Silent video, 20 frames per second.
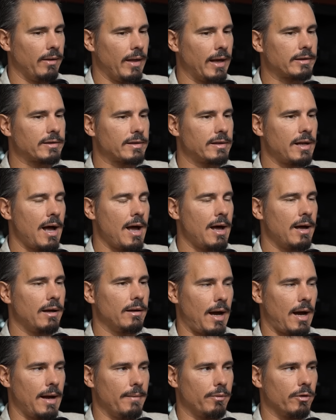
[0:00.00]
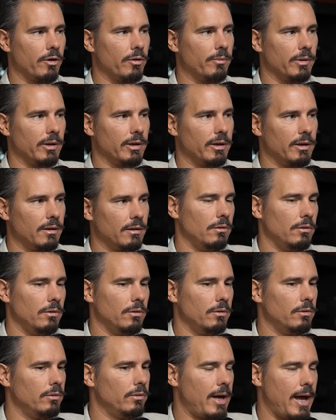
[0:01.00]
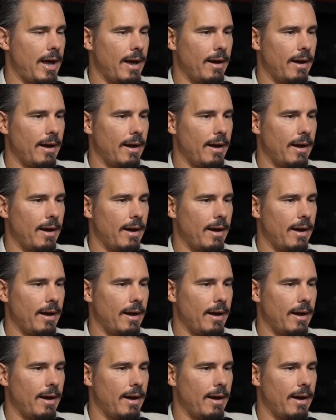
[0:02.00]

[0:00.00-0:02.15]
and, that's not hyperbole. You